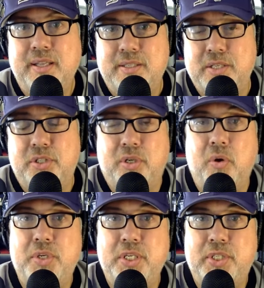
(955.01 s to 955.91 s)
since the
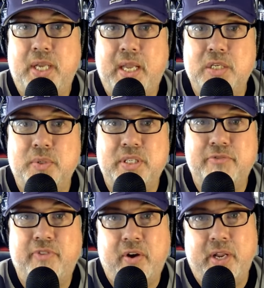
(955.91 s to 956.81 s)
coaching change, which is
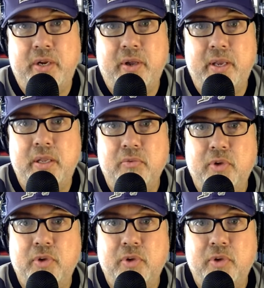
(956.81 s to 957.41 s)
very good.